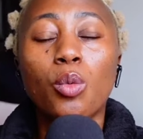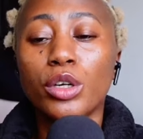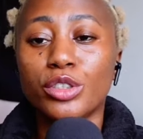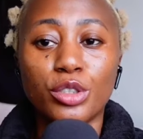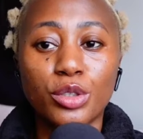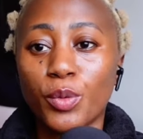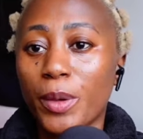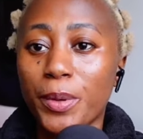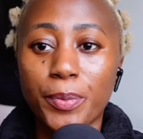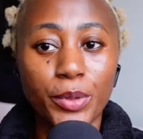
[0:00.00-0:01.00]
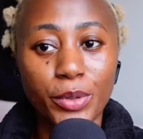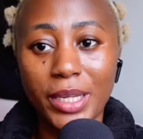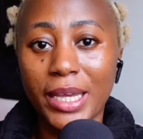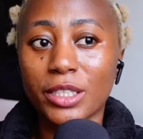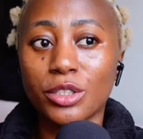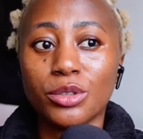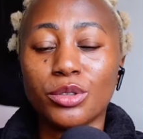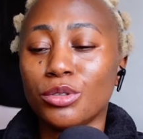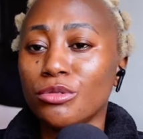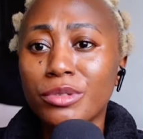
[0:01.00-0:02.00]
What do you do when people don't like
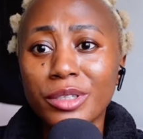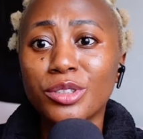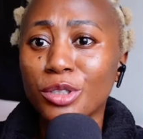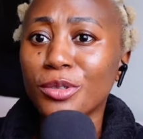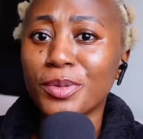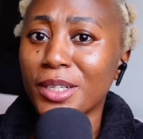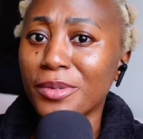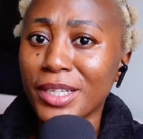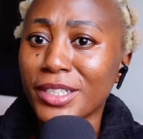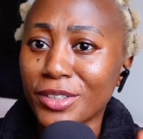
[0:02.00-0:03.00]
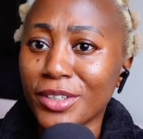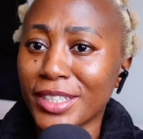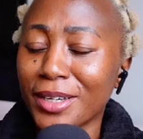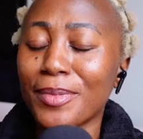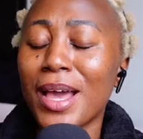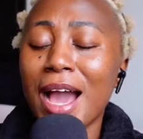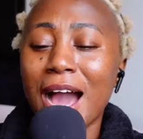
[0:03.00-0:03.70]
you? Do you really, really ignore them?